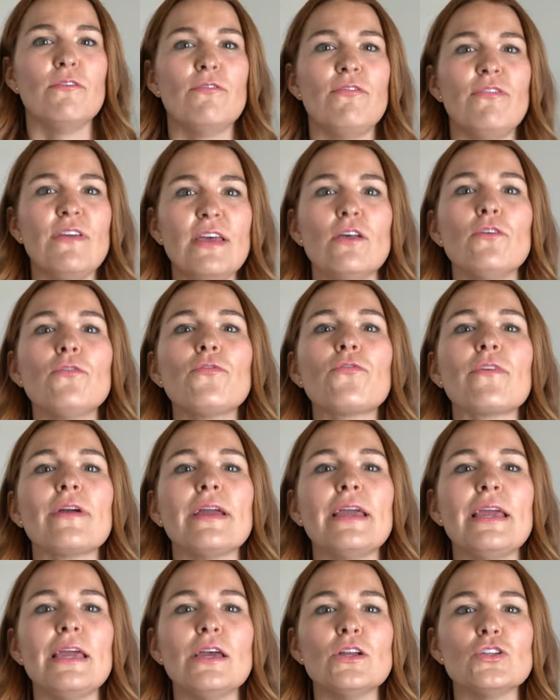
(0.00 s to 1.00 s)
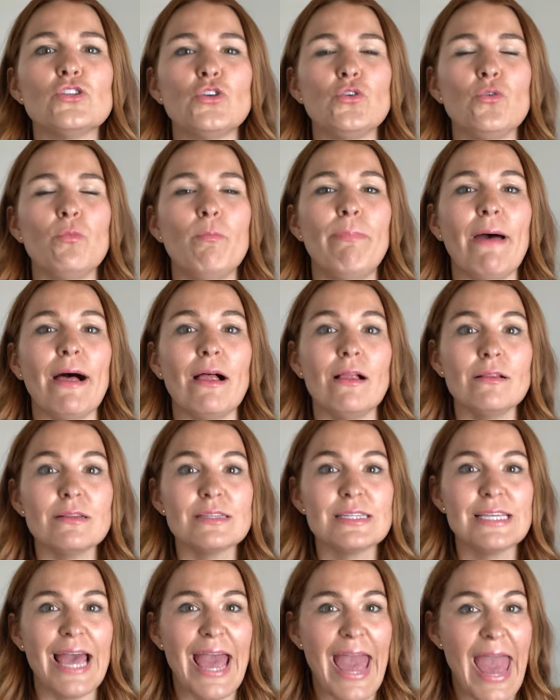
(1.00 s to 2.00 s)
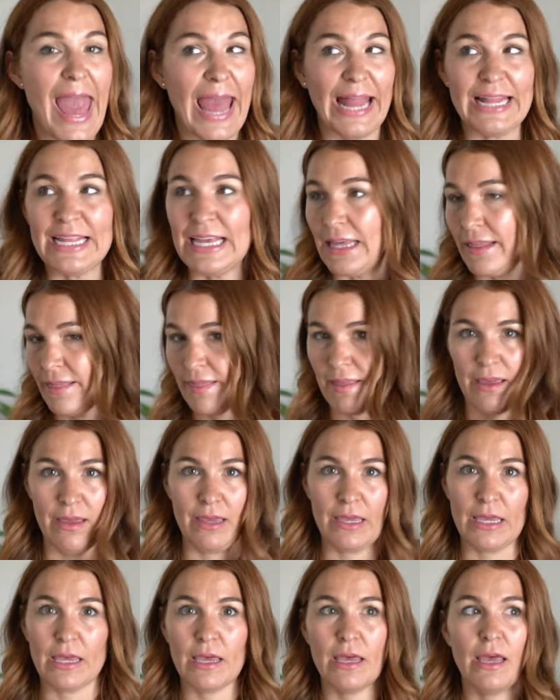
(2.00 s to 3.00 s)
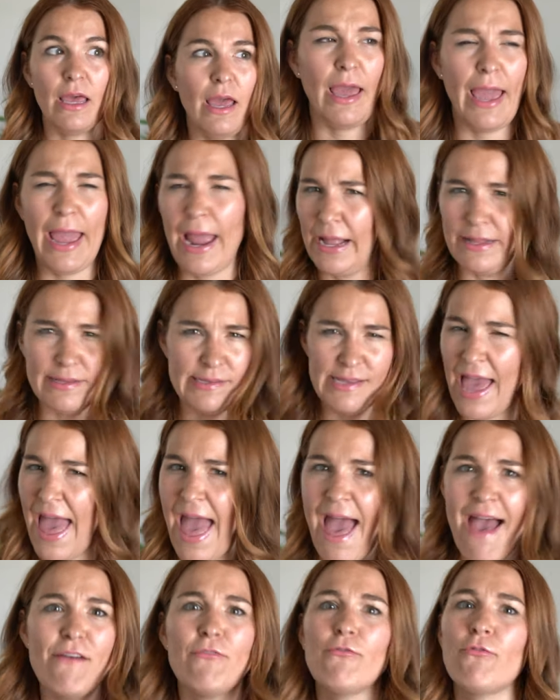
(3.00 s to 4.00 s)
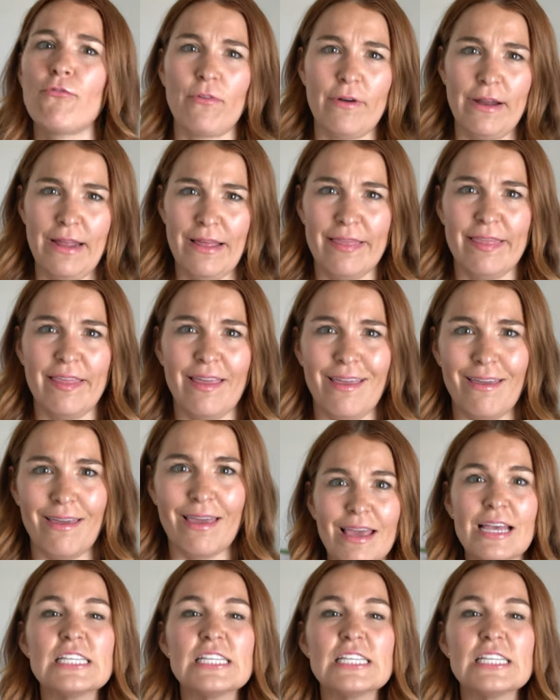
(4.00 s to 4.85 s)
Feel free to belt anything and everything,